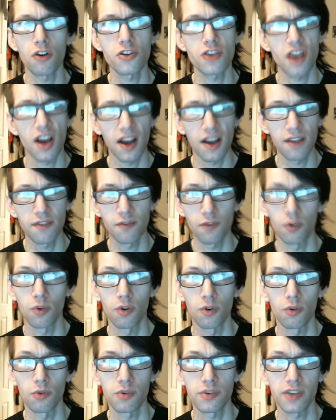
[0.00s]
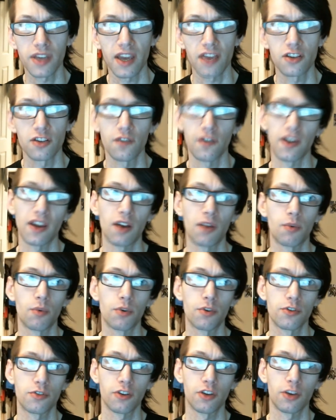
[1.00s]
and vocal section of the Guild
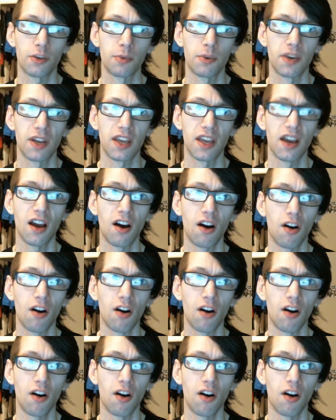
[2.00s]
Wars 2 community